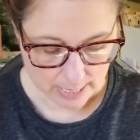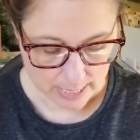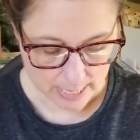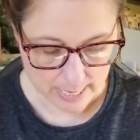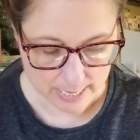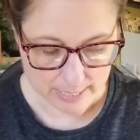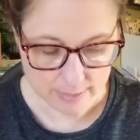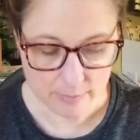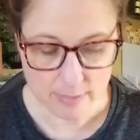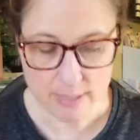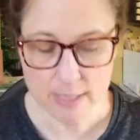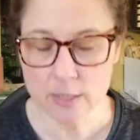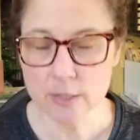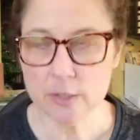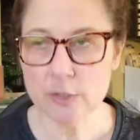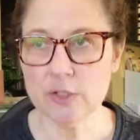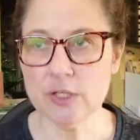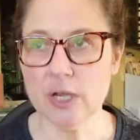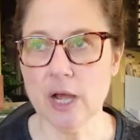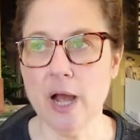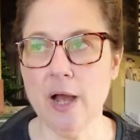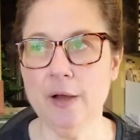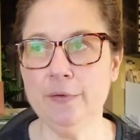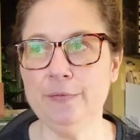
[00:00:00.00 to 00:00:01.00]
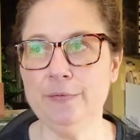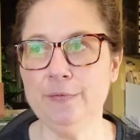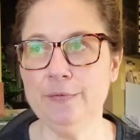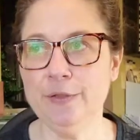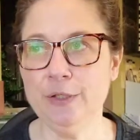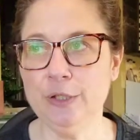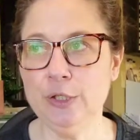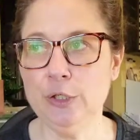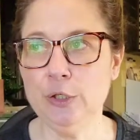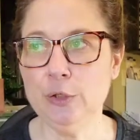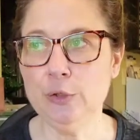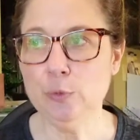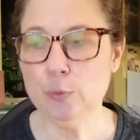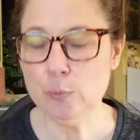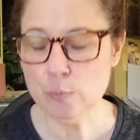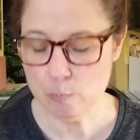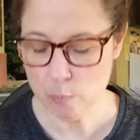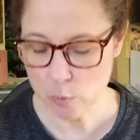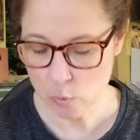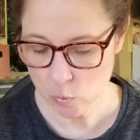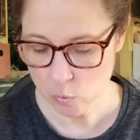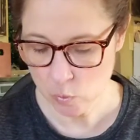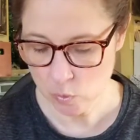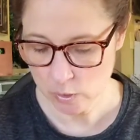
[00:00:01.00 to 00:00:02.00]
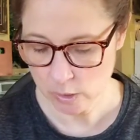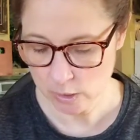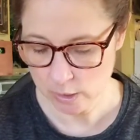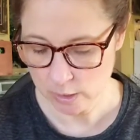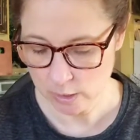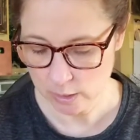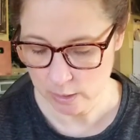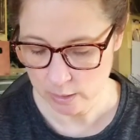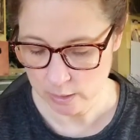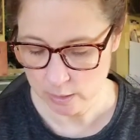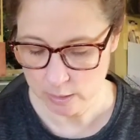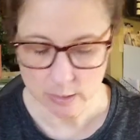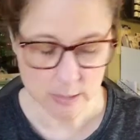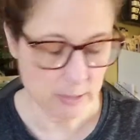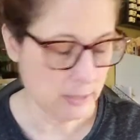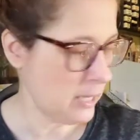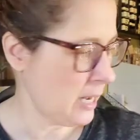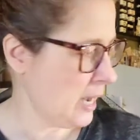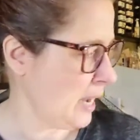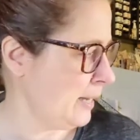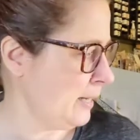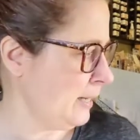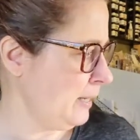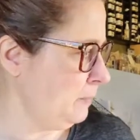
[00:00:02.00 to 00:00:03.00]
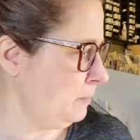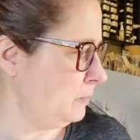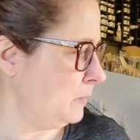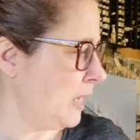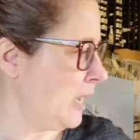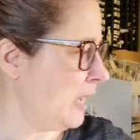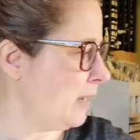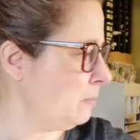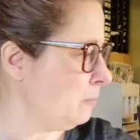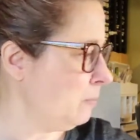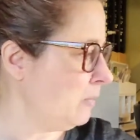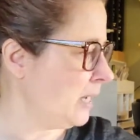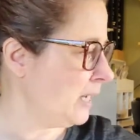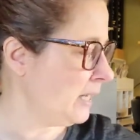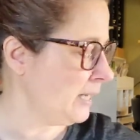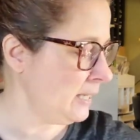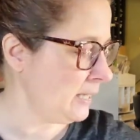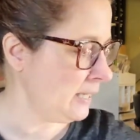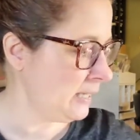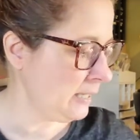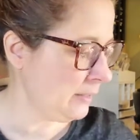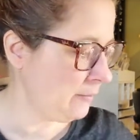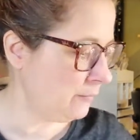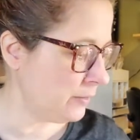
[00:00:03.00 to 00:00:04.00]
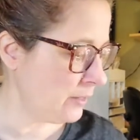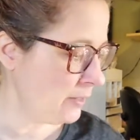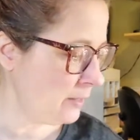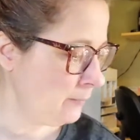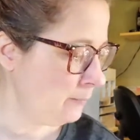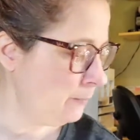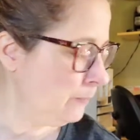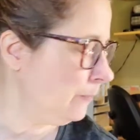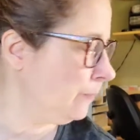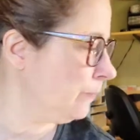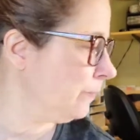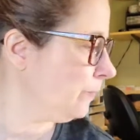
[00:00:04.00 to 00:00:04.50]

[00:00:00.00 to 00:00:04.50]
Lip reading: And there's a few more. I might even,